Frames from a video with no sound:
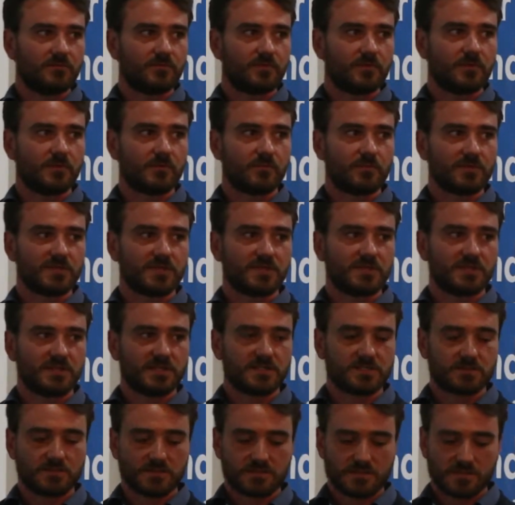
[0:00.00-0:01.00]
further
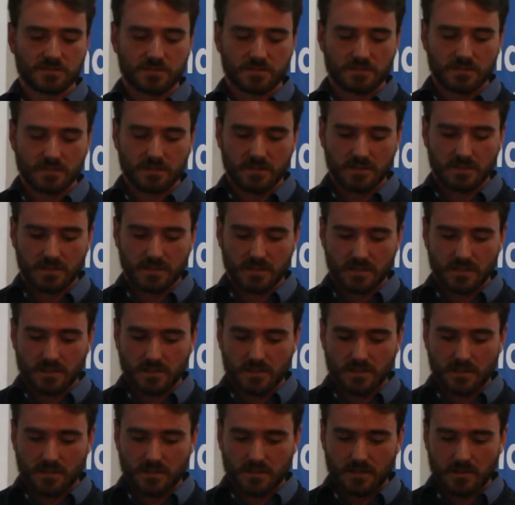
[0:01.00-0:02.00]
presentations.
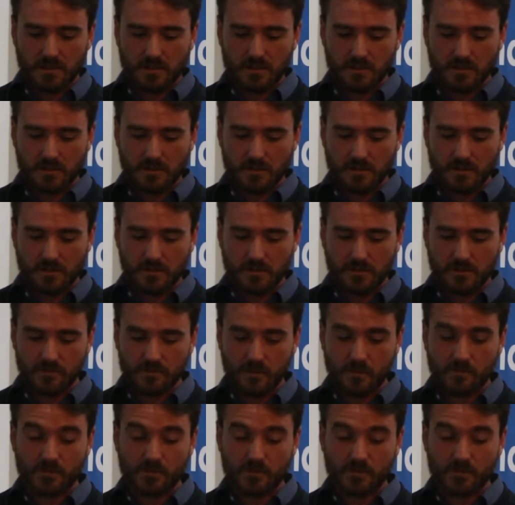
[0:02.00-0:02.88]
The